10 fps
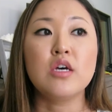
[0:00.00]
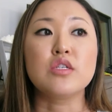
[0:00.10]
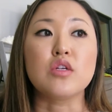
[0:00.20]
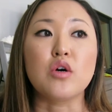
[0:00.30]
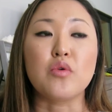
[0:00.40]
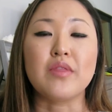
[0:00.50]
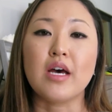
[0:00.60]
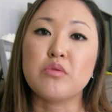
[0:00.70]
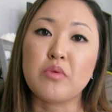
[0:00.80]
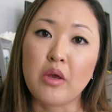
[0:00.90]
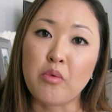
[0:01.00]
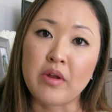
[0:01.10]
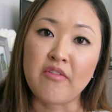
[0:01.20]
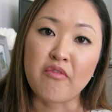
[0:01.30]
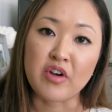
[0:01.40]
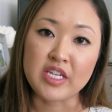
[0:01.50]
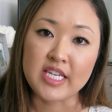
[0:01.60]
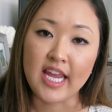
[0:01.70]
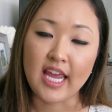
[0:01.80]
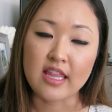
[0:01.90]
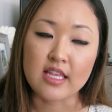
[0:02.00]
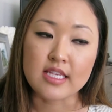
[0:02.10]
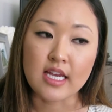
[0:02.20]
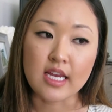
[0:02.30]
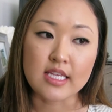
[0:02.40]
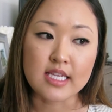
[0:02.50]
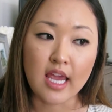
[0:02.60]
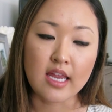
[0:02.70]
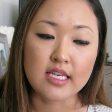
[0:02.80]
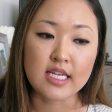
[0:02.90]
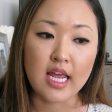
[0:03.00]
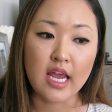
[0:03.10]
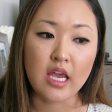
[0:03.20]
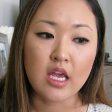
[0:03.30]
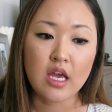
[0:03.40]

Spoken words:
So that's what I went in for today, the second scan today.